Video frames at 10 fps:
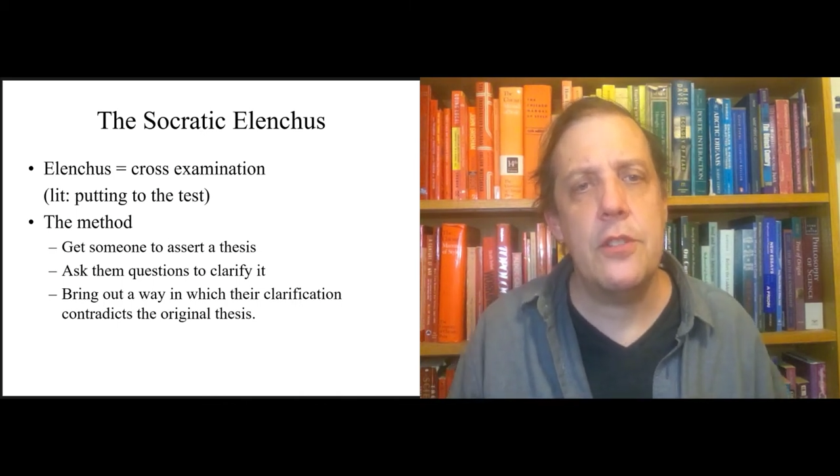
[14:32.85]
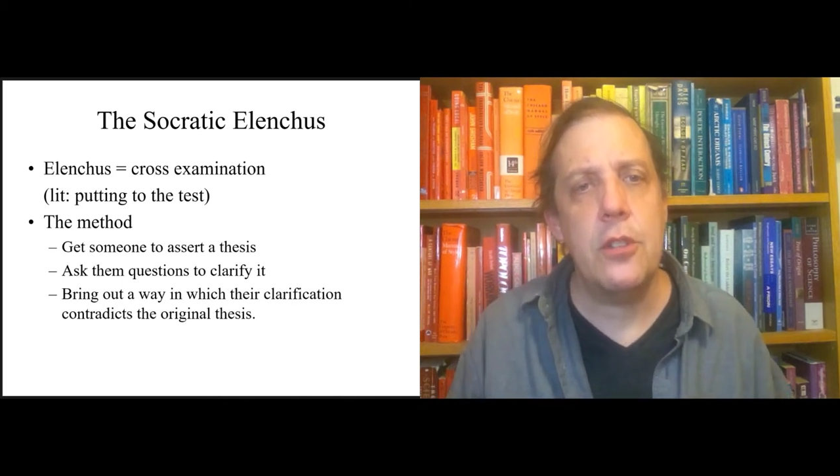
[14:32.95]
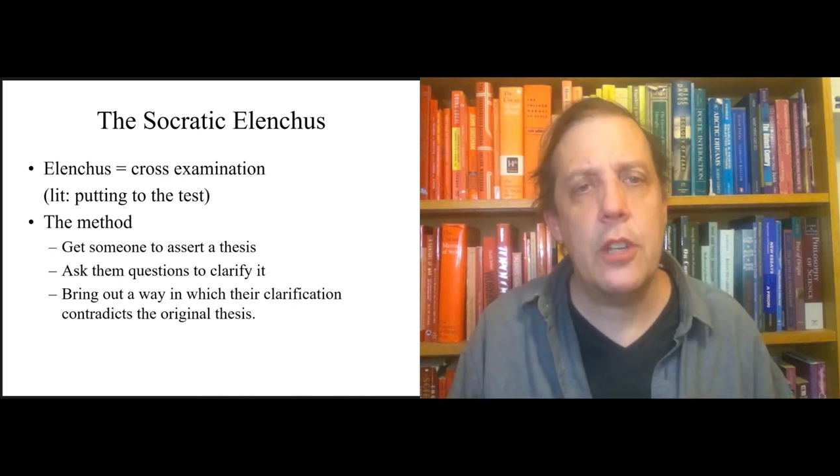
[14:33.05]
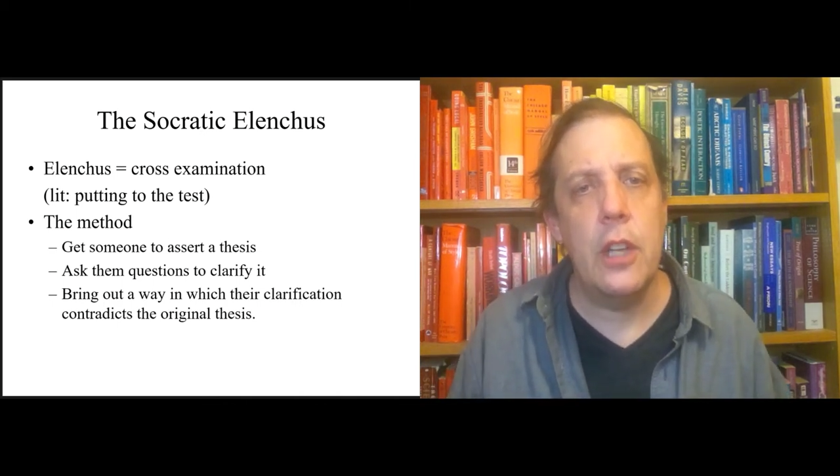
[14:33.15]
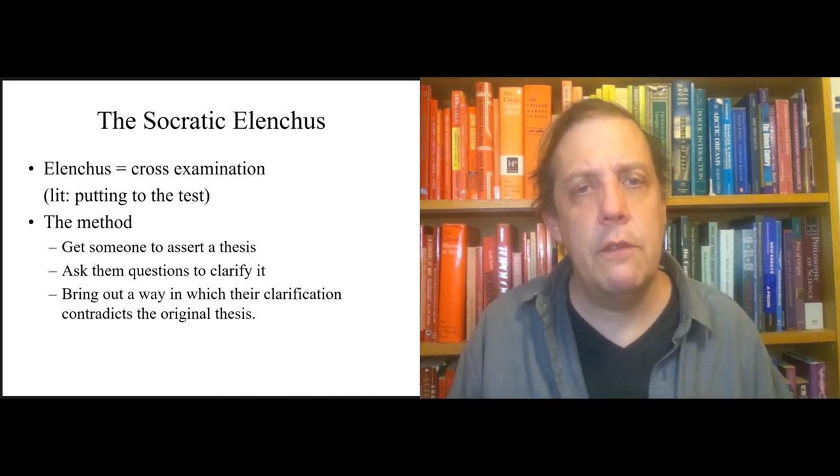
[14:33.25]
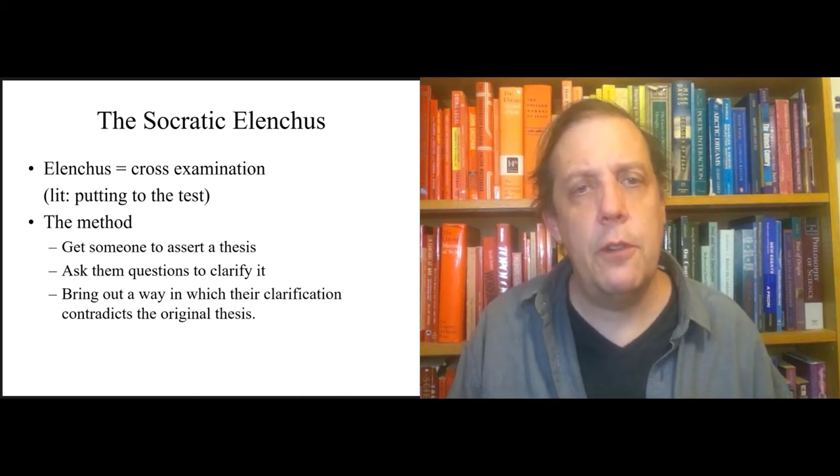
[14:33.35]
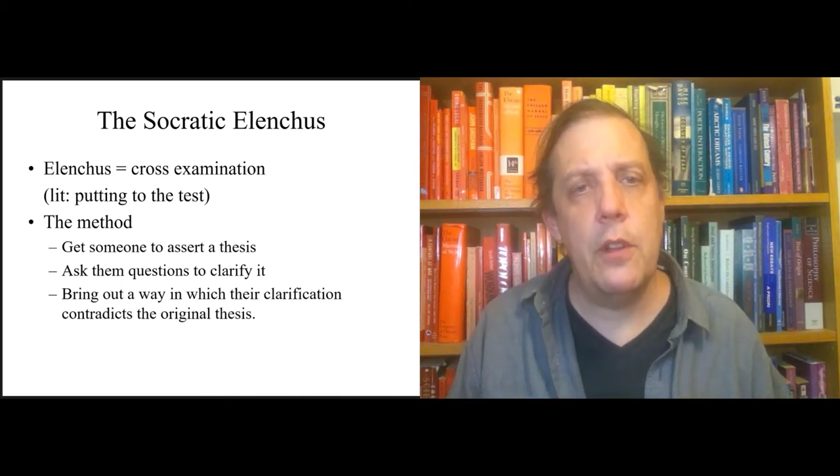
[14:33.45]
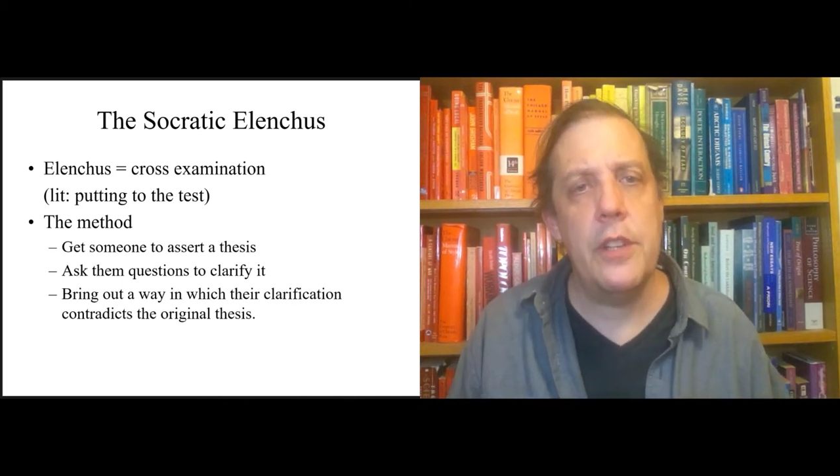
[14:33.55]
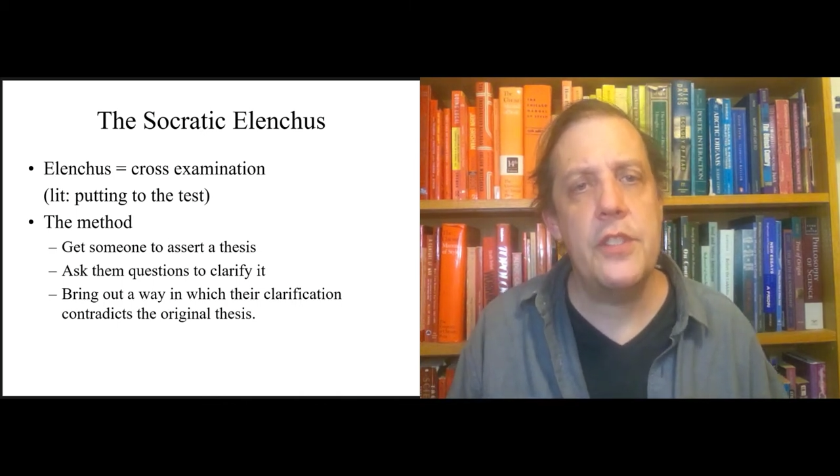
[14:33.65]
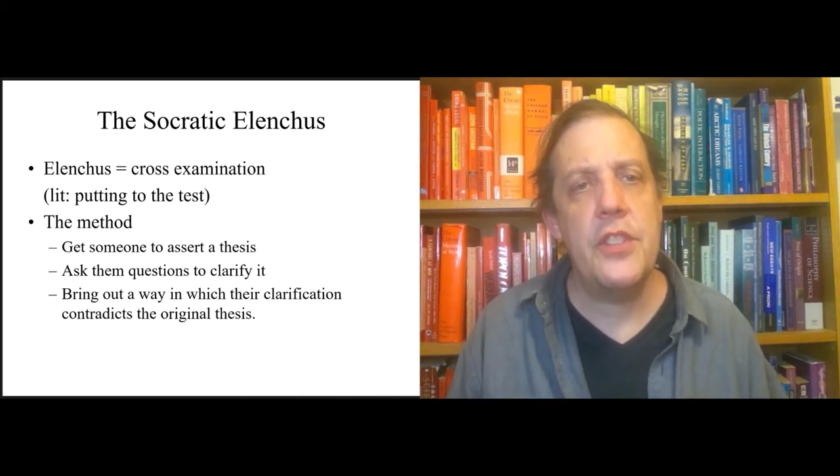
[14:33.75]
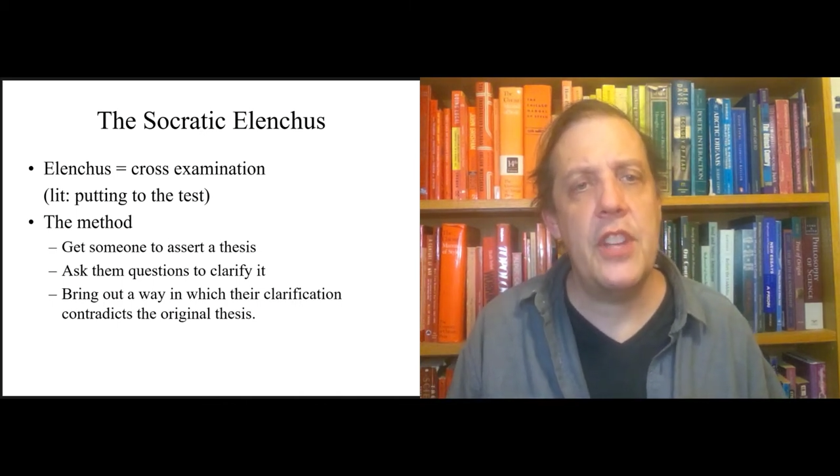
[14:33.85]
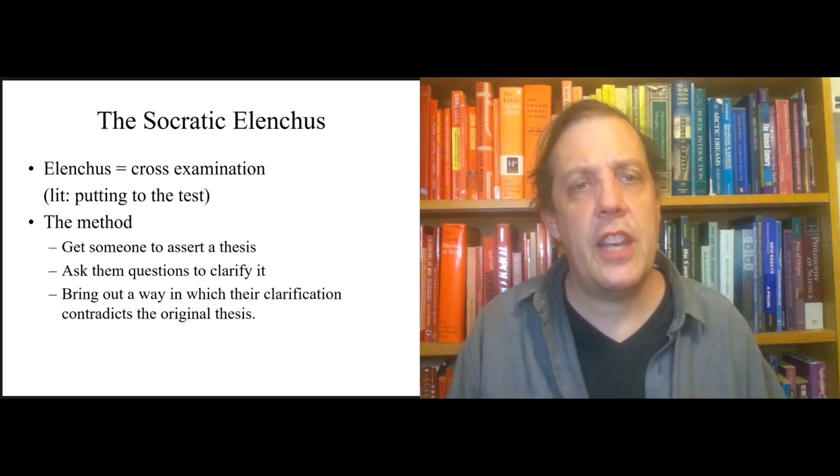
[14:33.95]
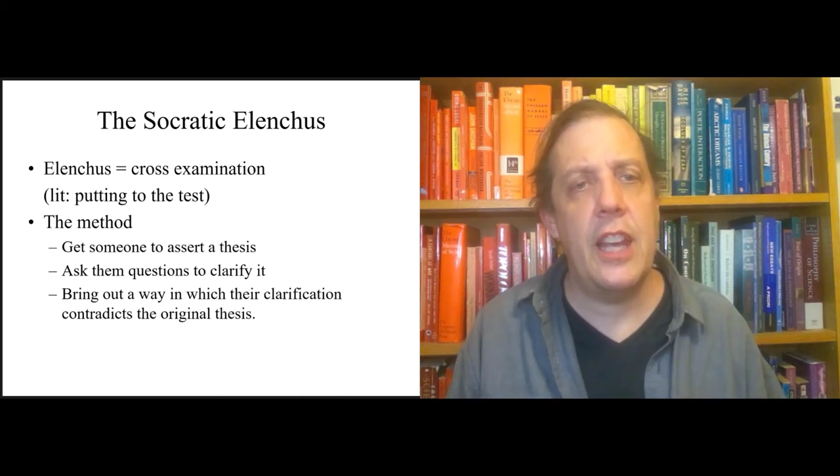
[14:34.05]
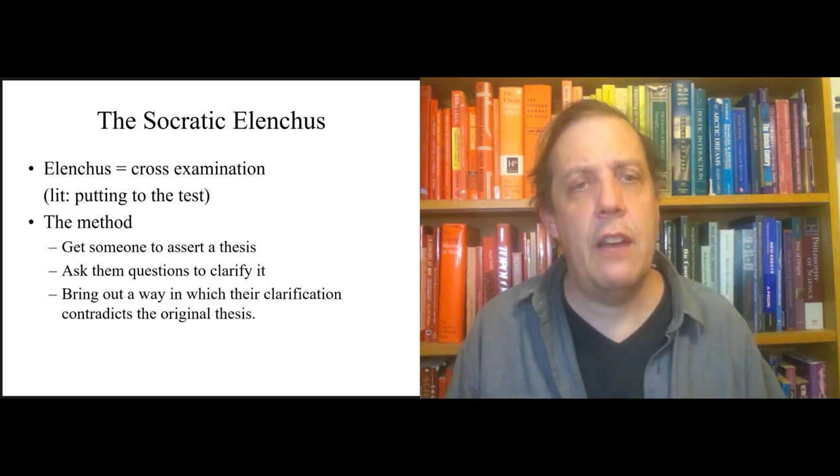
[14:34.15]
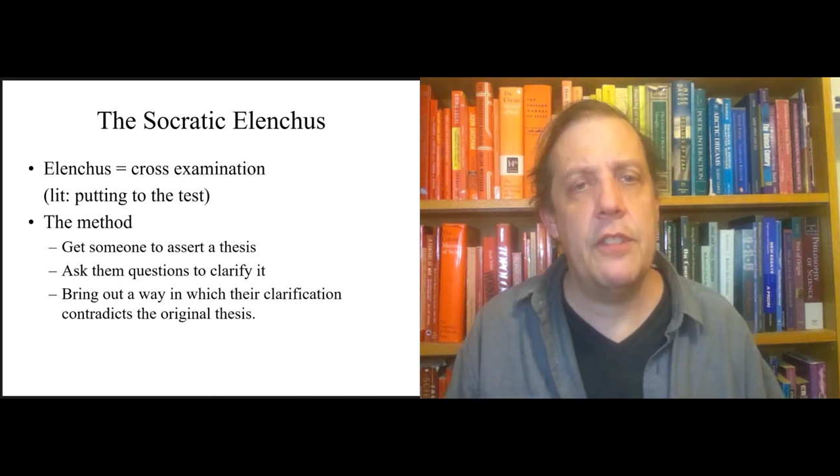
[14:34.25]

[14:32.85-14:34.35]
looking for this thing have